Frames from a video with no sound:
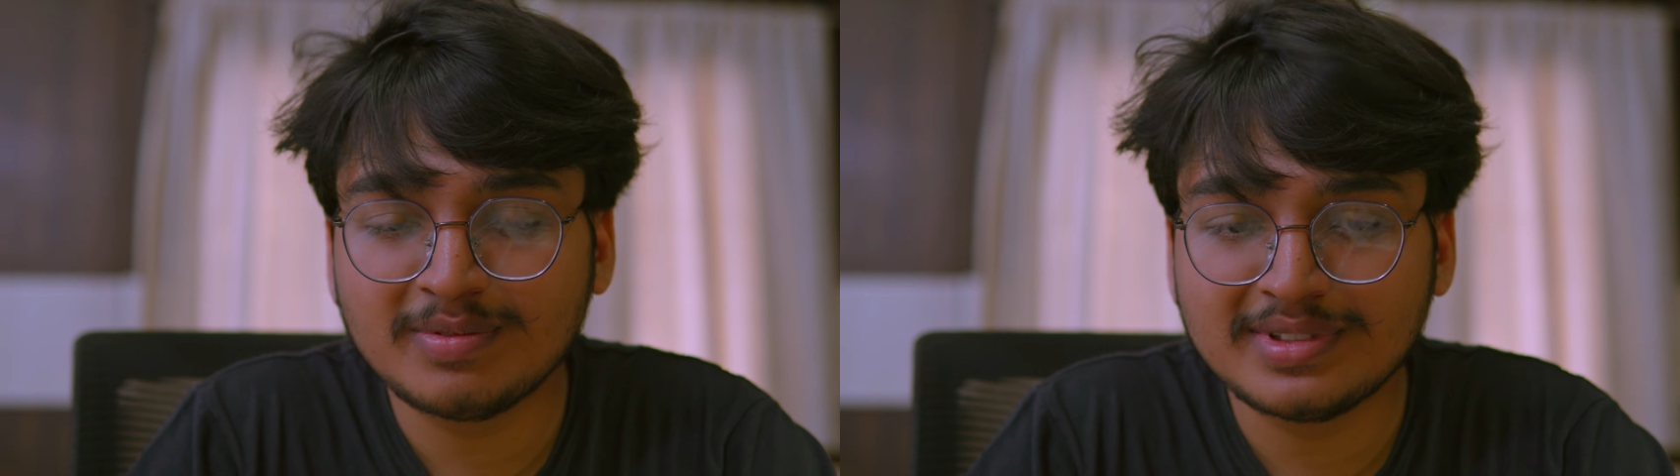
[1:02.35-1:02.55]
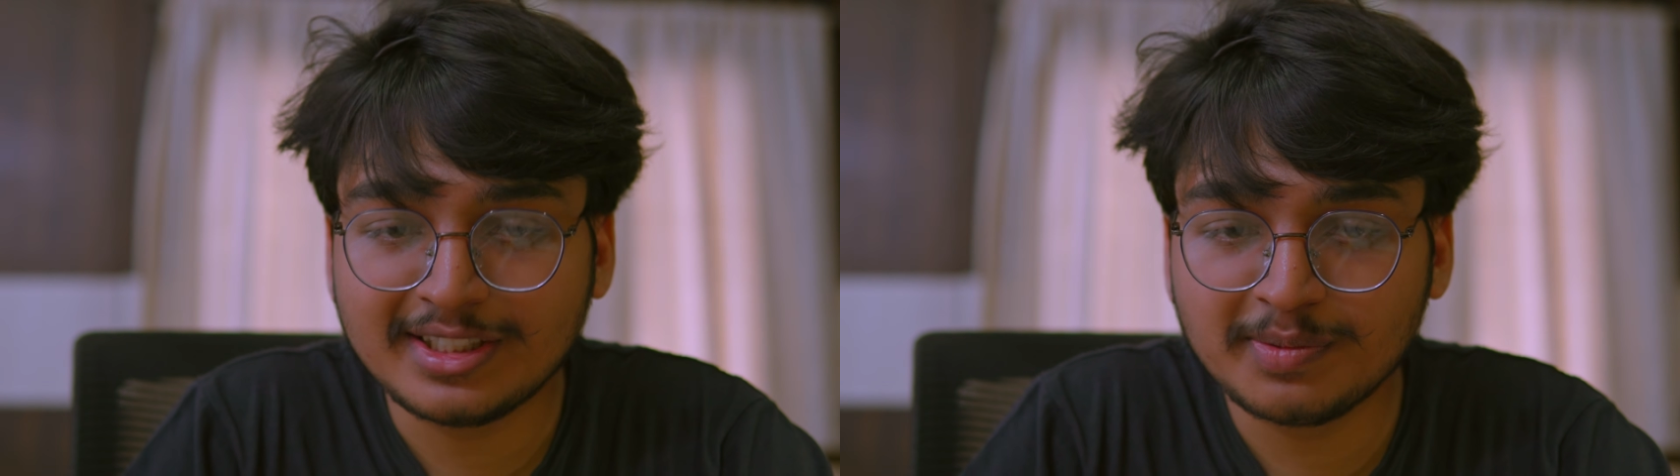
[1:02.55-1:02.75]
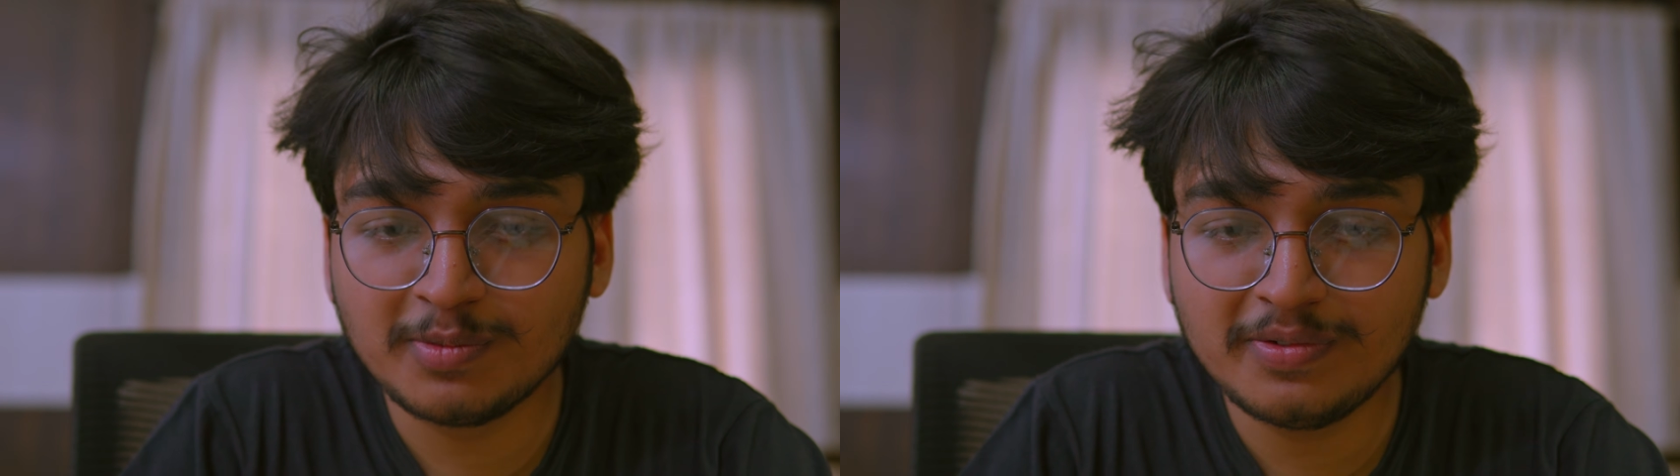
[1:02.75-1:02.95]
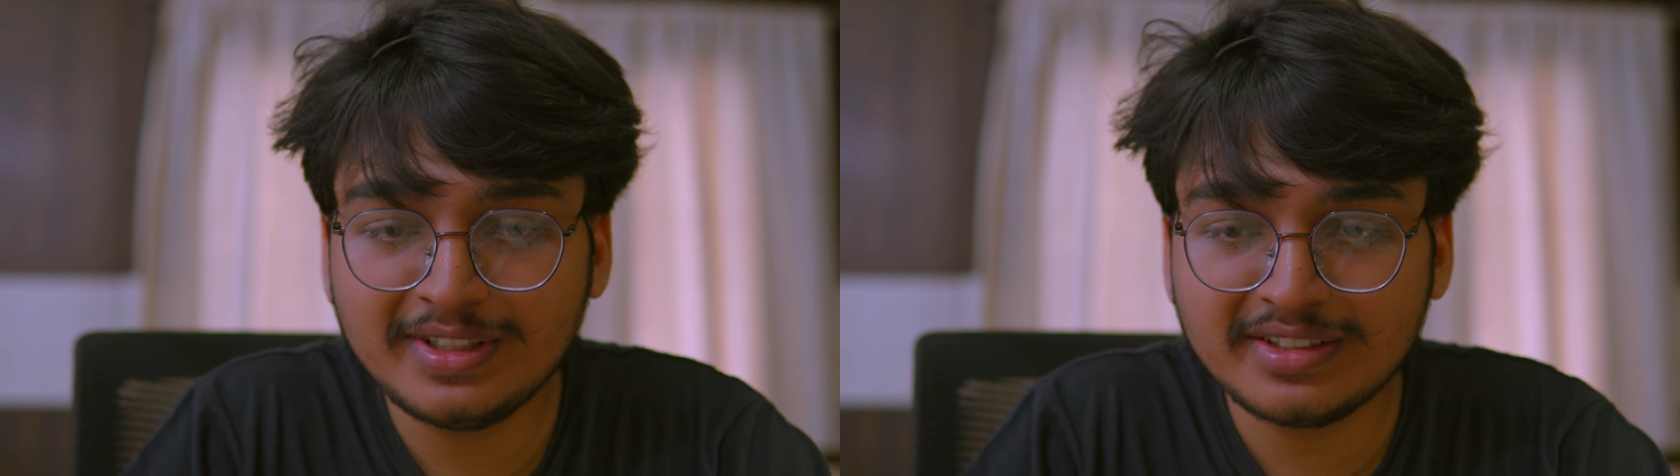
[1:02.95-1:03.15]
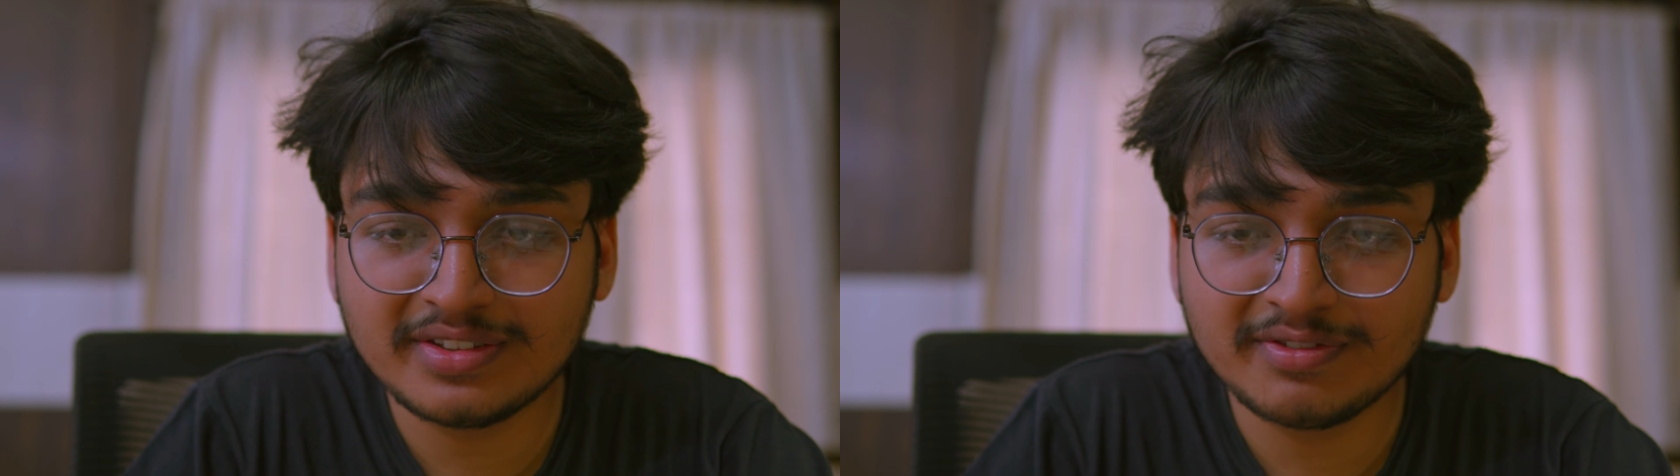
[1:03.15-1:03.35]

such movies